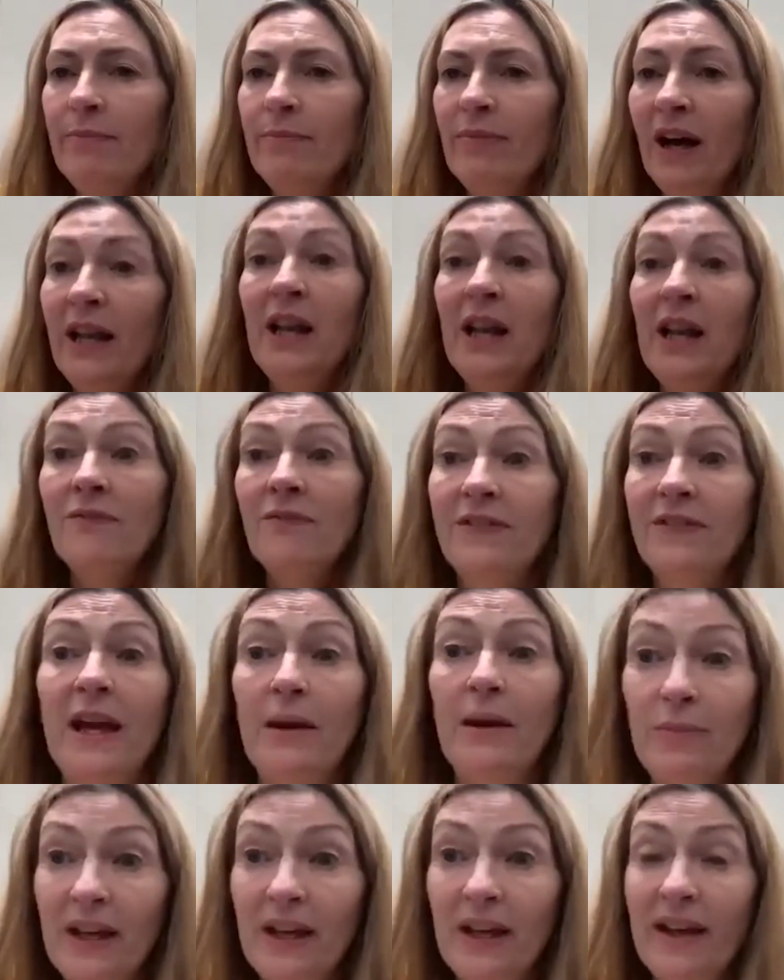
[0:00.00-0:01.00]
I loved the
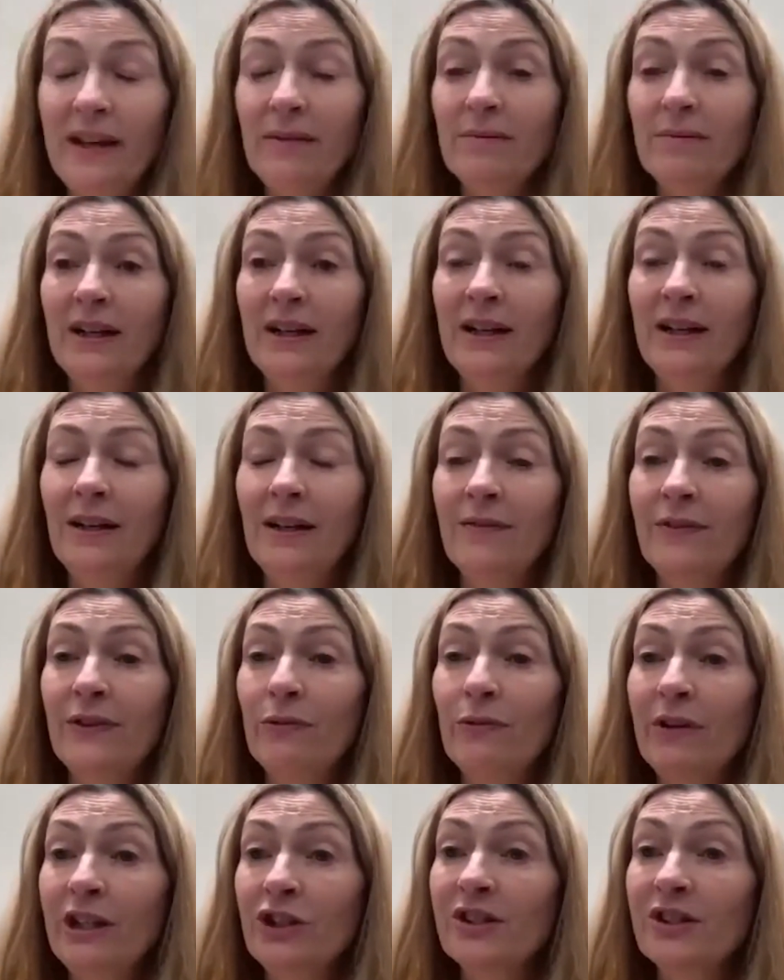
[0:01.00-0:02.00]
MBA. I loved the
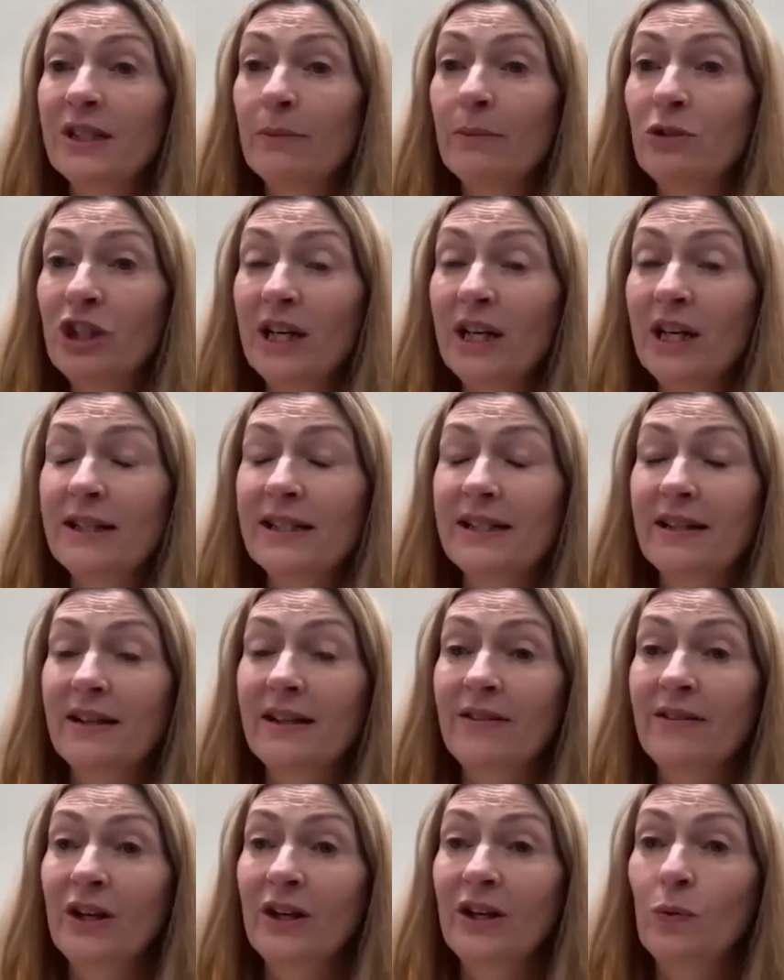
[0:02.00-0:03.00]
range of subjects
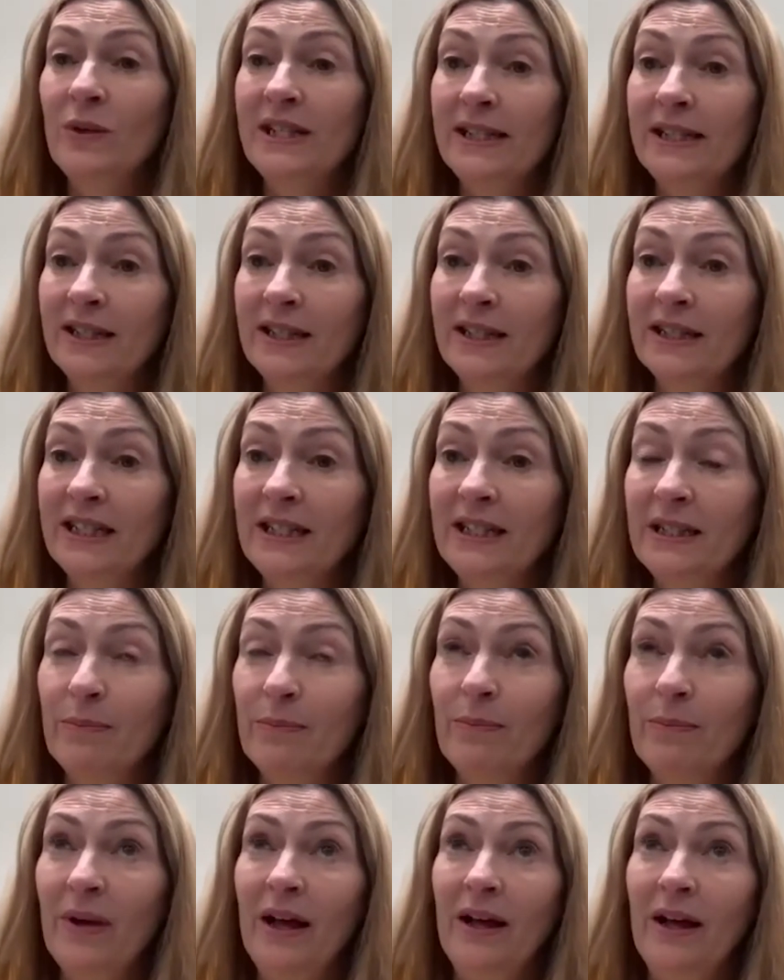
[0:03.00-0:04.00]
that we studied.
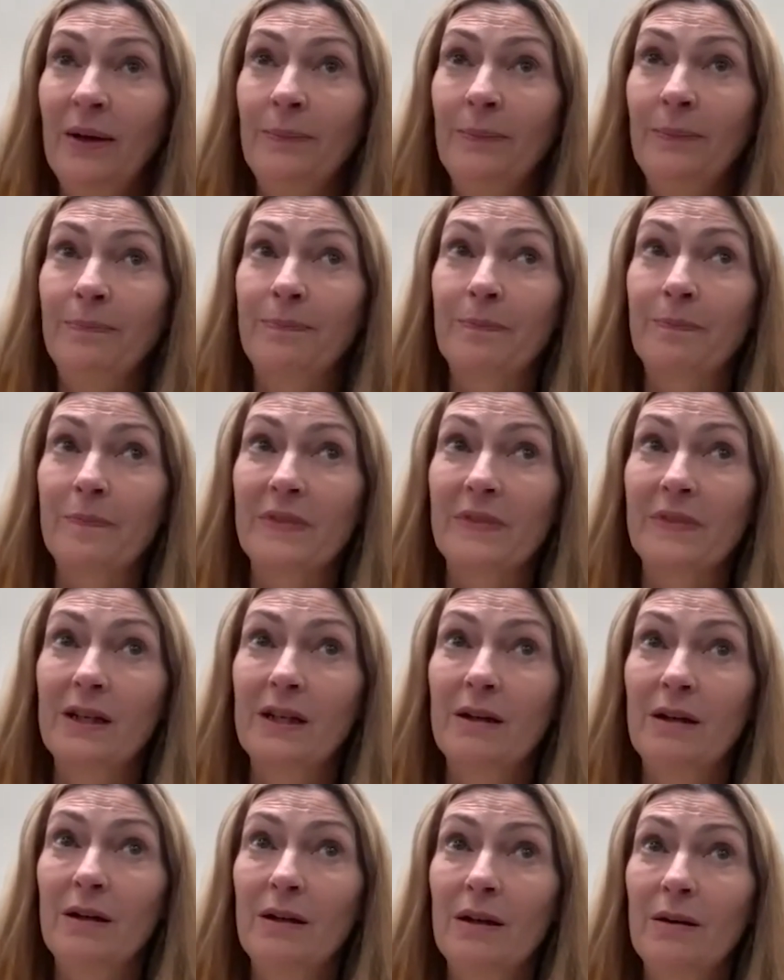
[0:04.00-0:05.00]

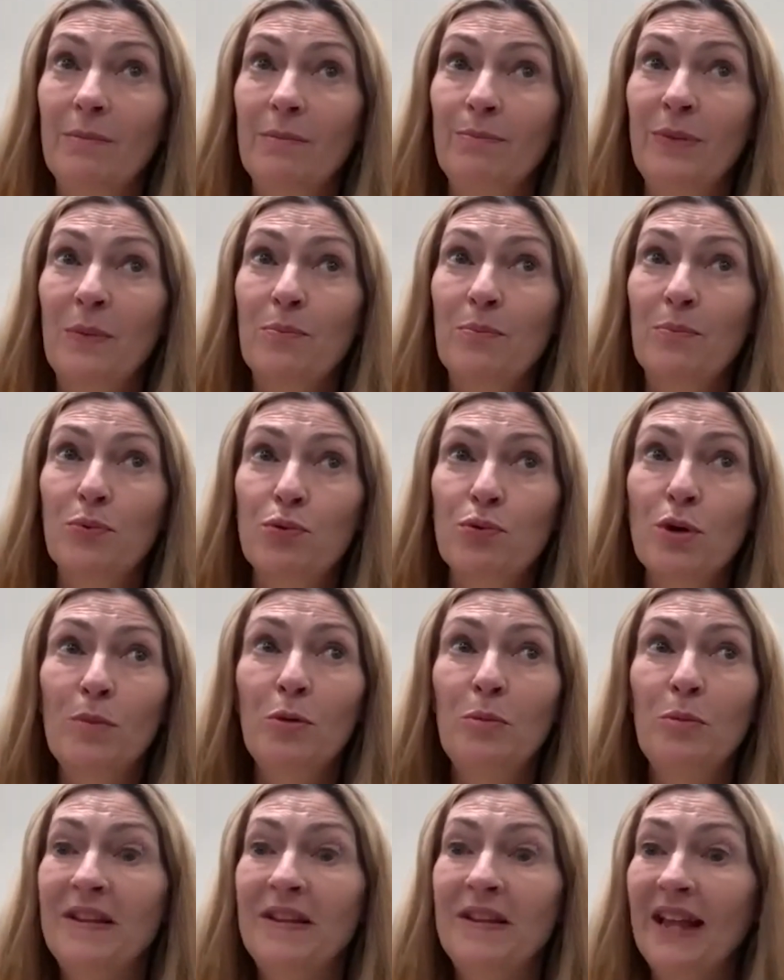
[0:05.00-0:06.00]
But
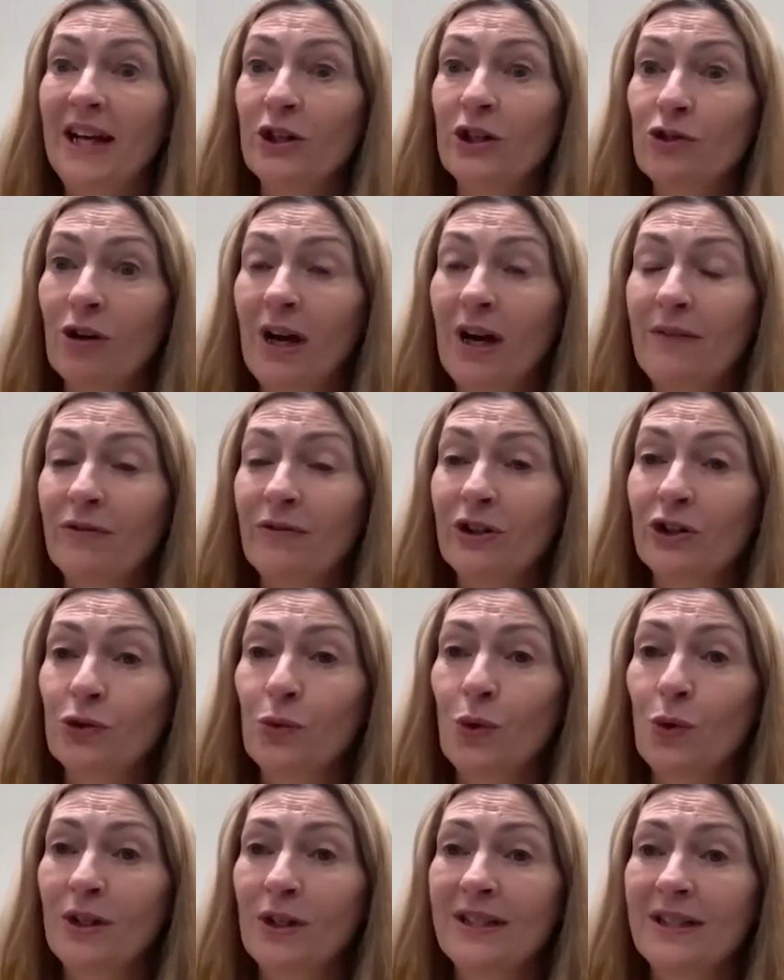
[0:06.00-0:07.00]
probably that driver
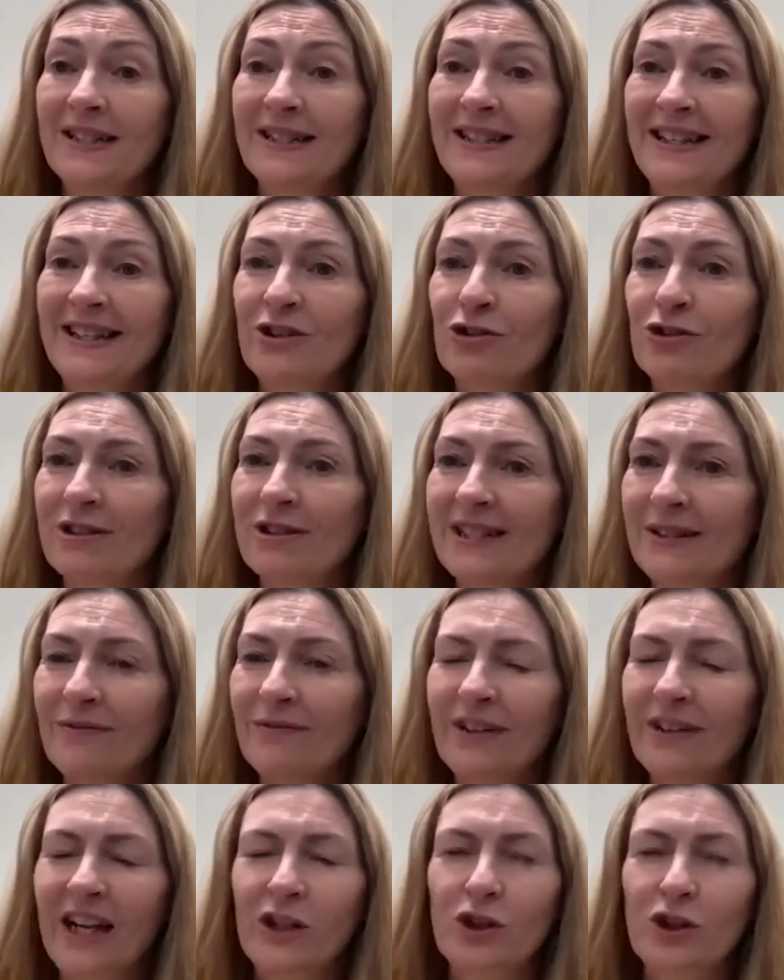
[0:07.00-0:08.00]
towards the interest in
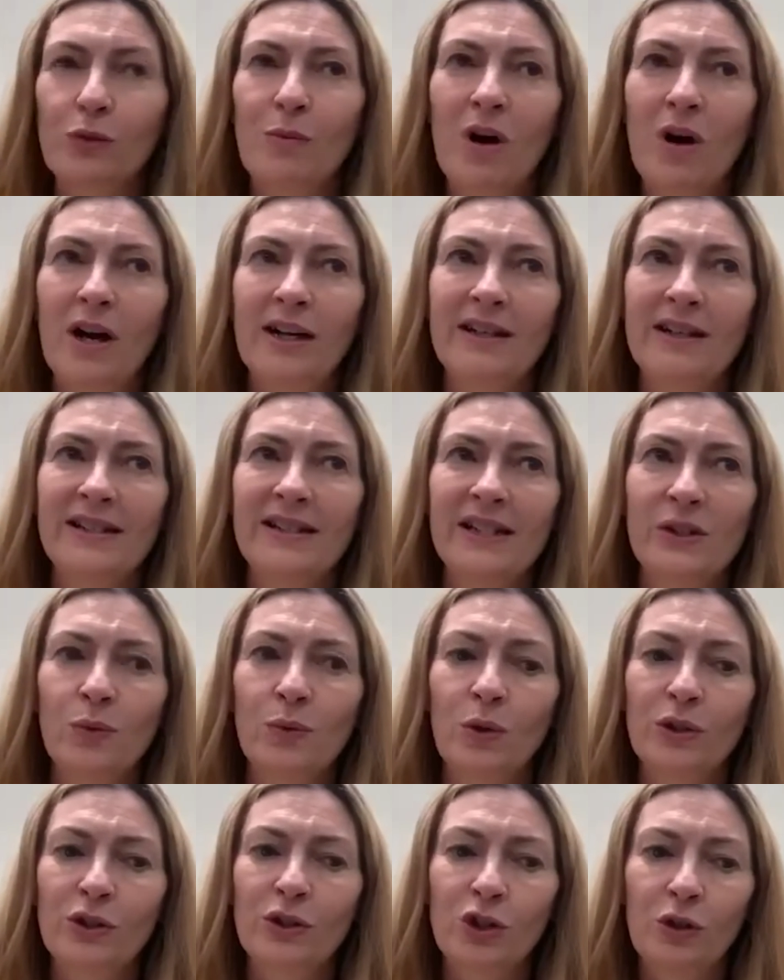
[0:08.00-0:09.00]
financial markets is
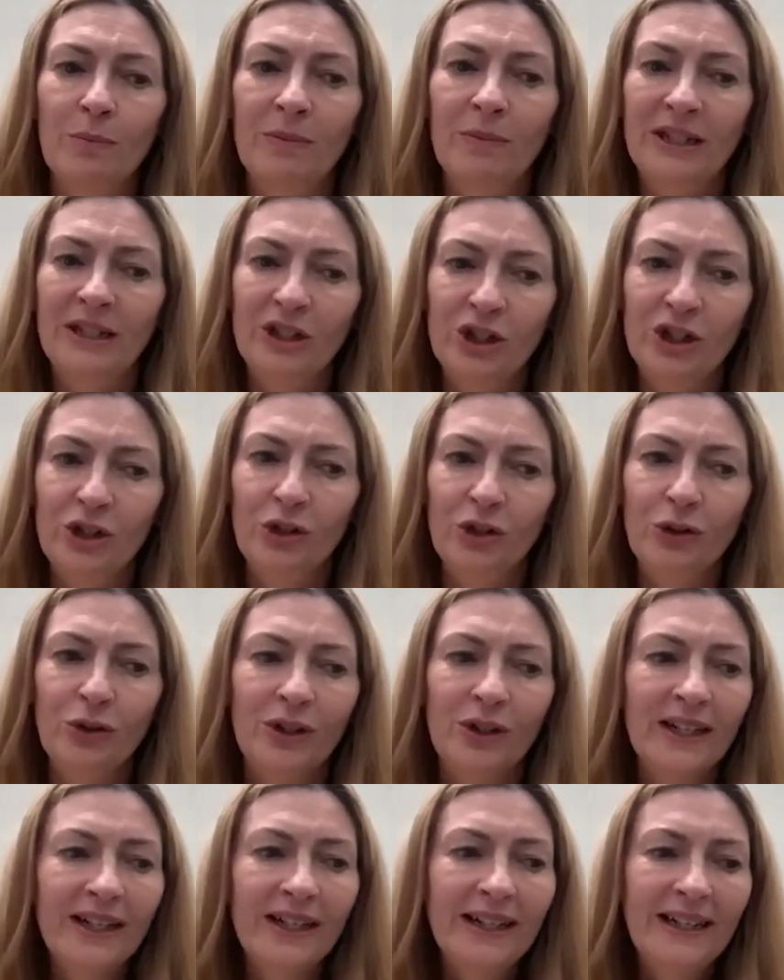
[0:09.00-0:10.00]
what took me to
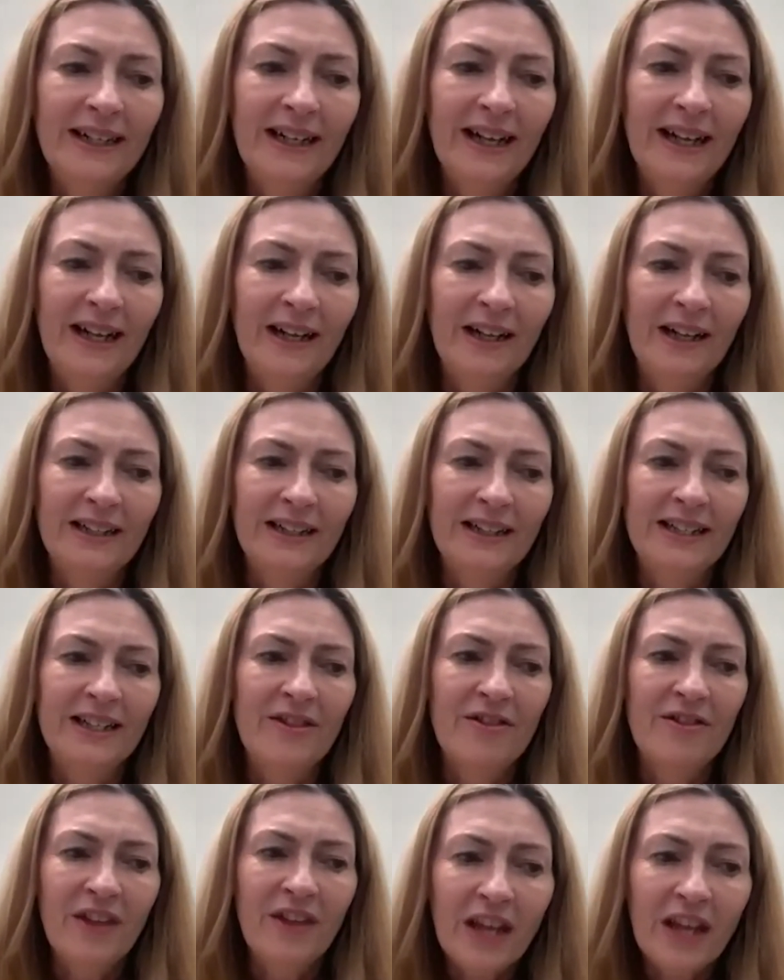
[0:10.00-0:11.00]

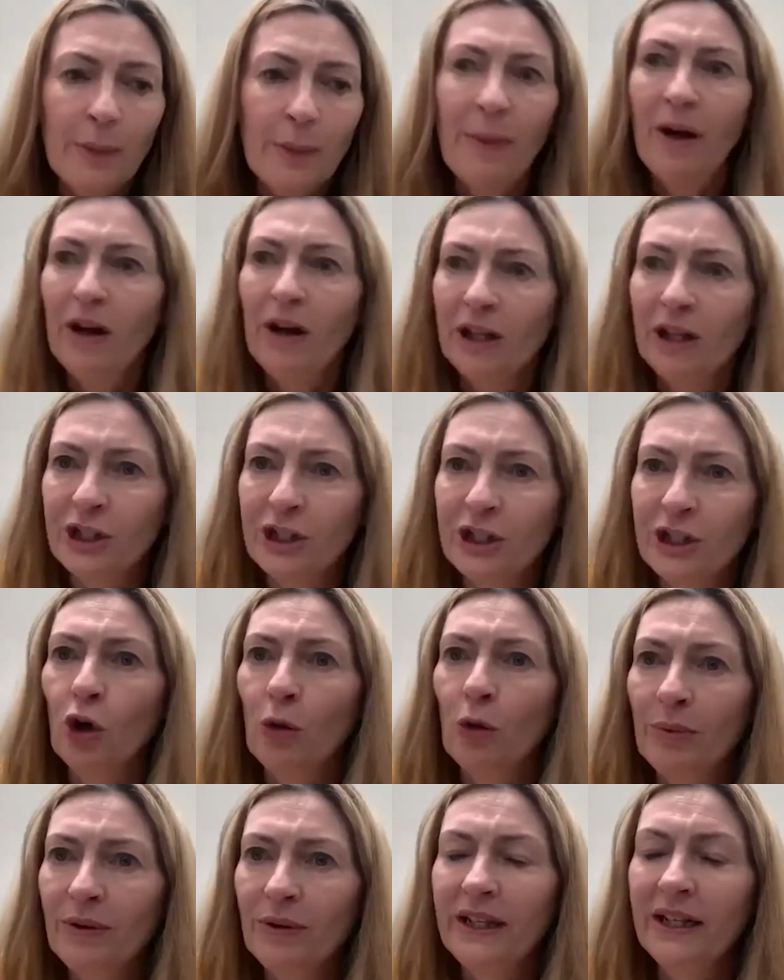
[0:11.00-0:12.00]
think about a job
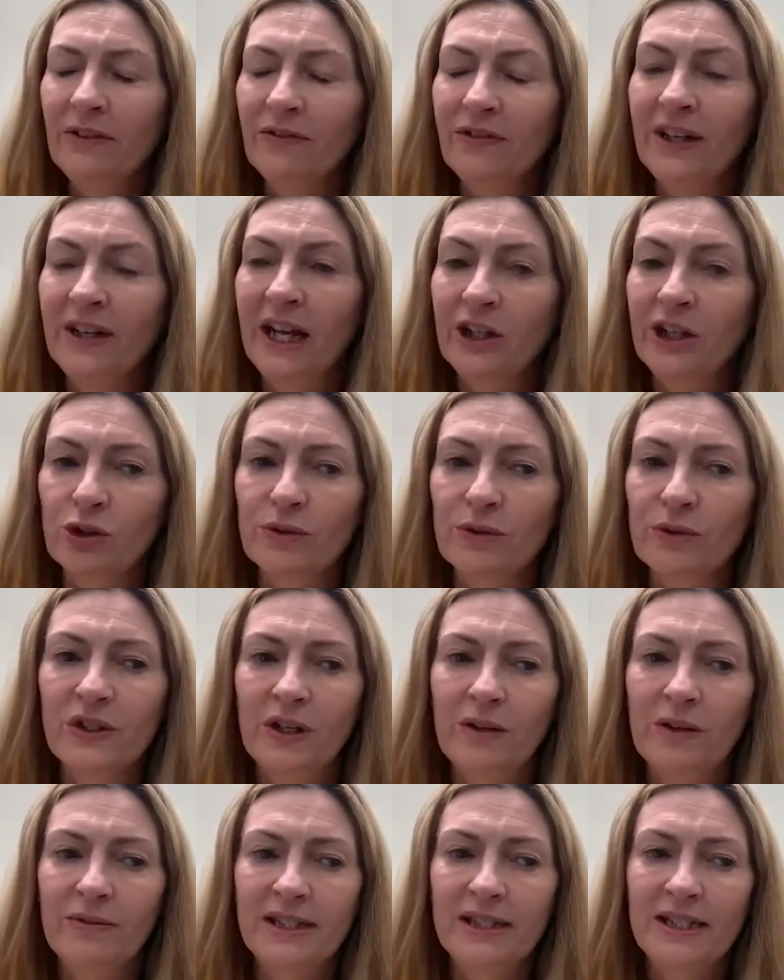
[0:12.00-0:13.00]
in financial
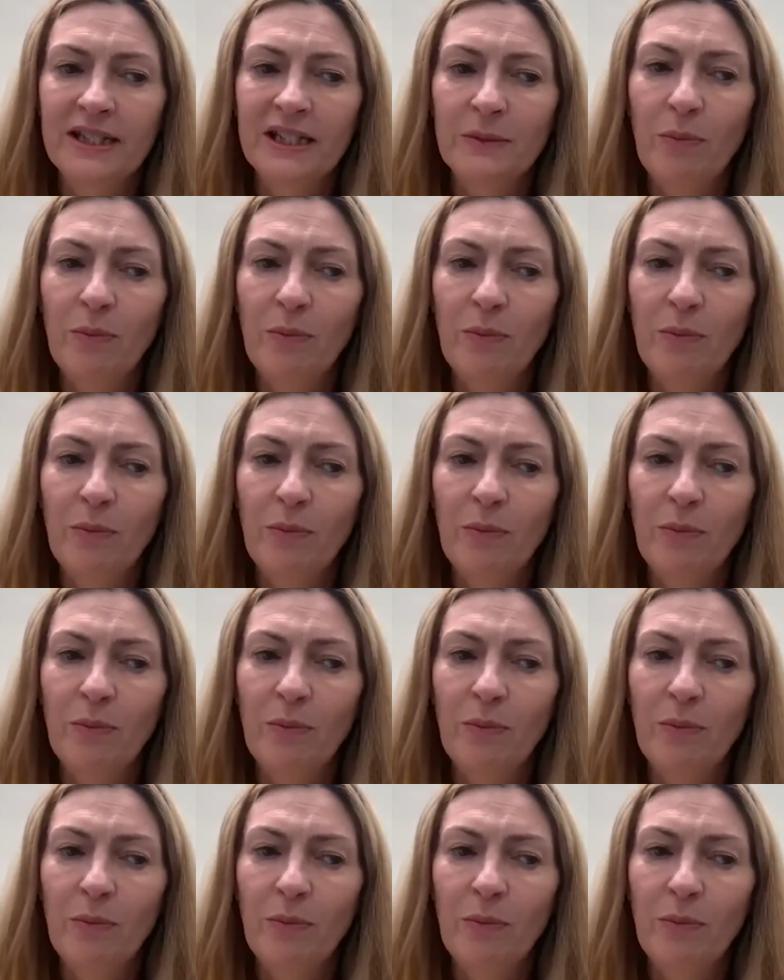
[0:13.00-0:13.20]
services.